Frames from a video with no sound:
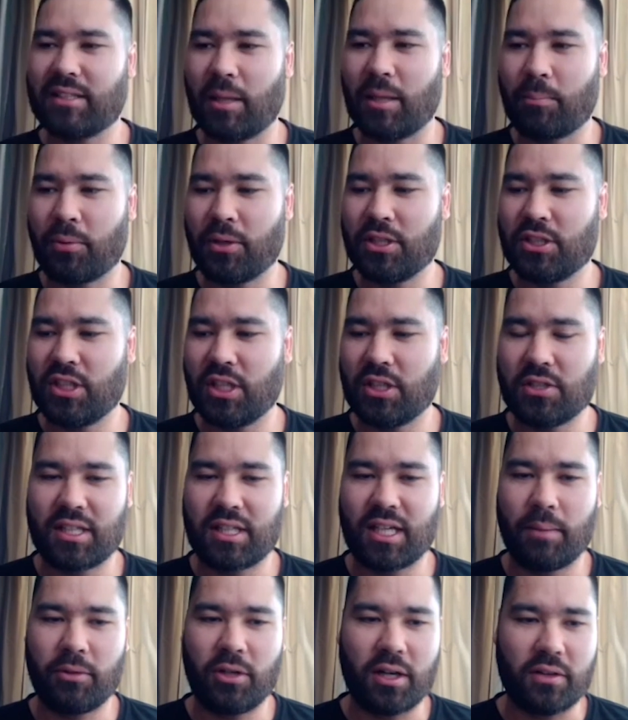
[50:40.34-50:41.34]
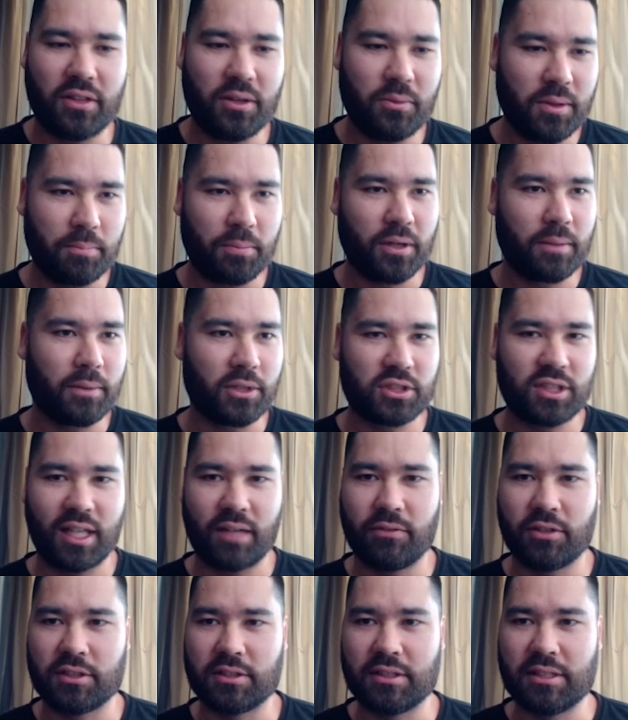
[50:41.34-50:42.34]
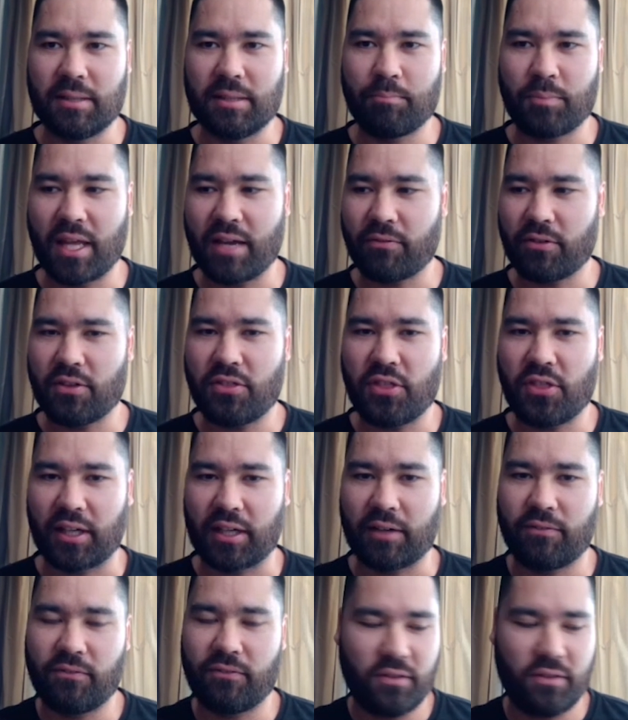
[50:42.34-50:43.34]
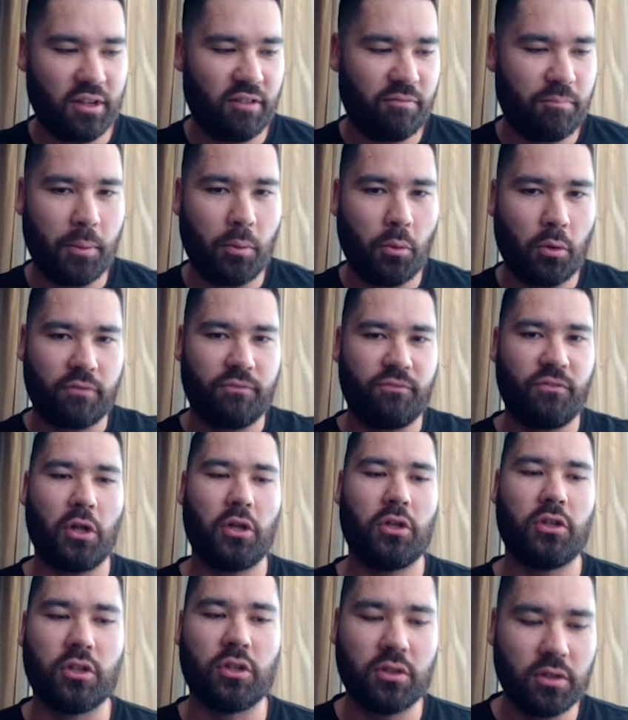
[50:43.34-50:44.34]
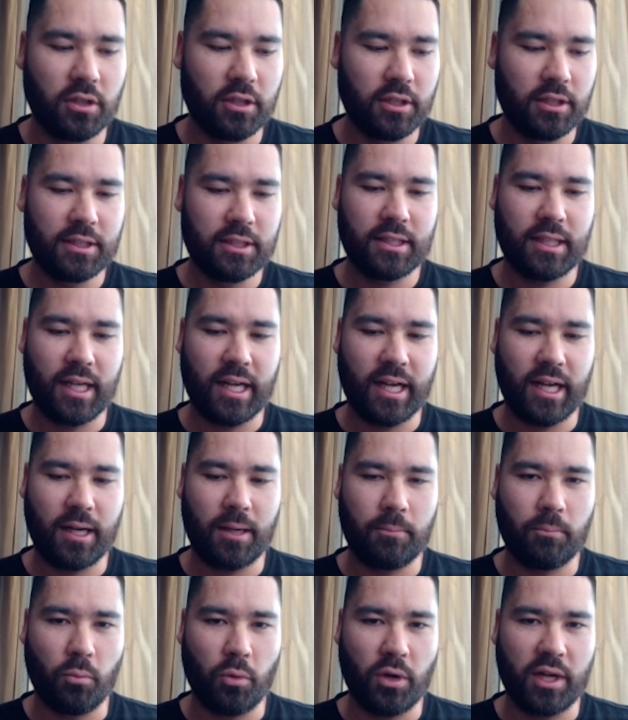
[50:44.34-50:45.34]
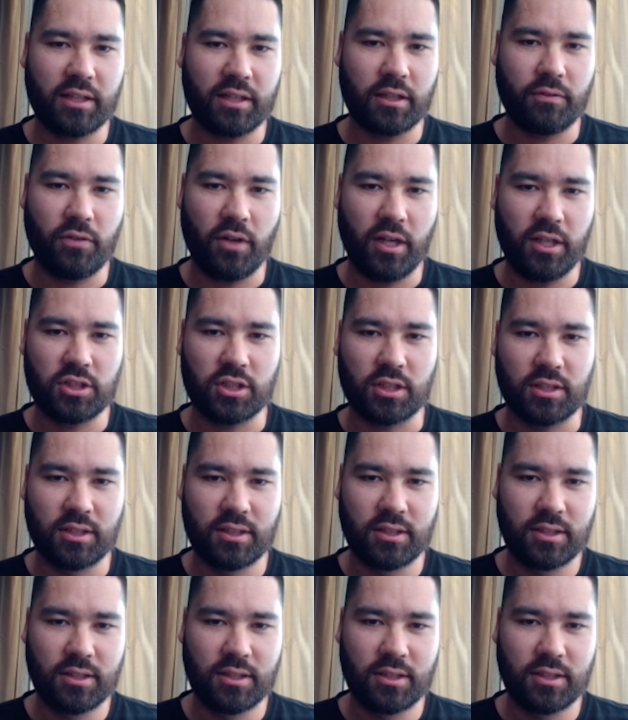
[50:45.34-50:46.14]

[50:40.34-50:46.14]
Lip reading: I appreciate you coming on. I think we pretty much covered everything. If people want to follow you, where can they find you?